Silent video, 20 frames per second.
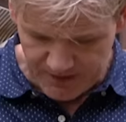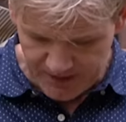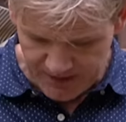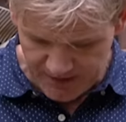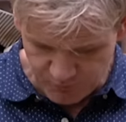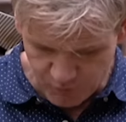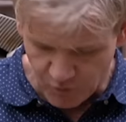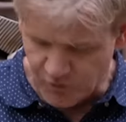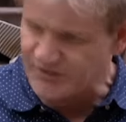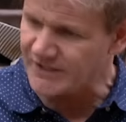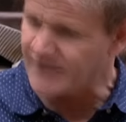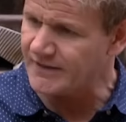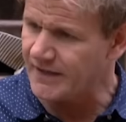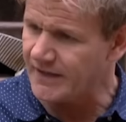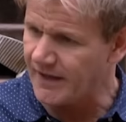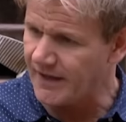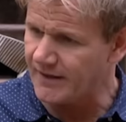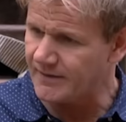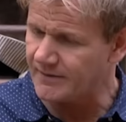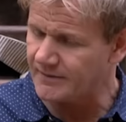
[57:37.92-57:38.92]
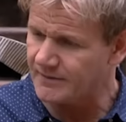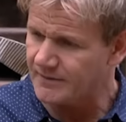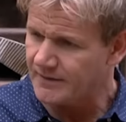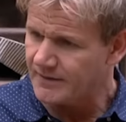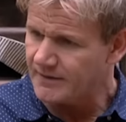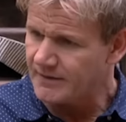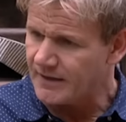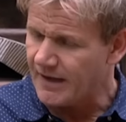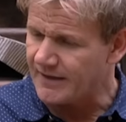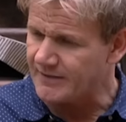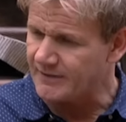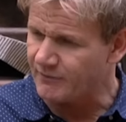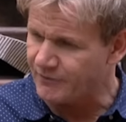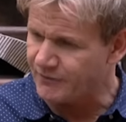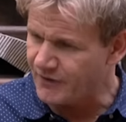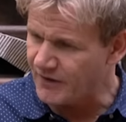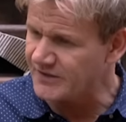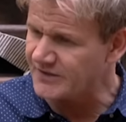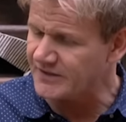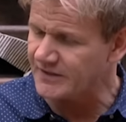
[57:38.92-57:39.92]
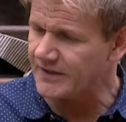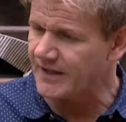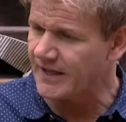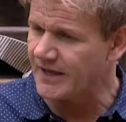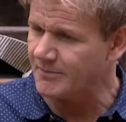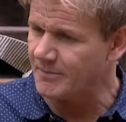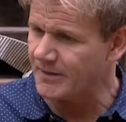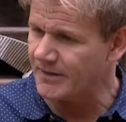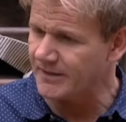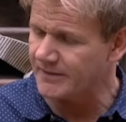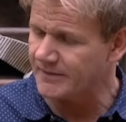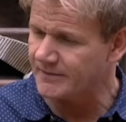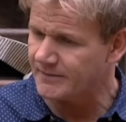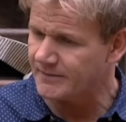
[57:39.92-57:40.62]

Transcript: I walked in there, and the first thing that hit me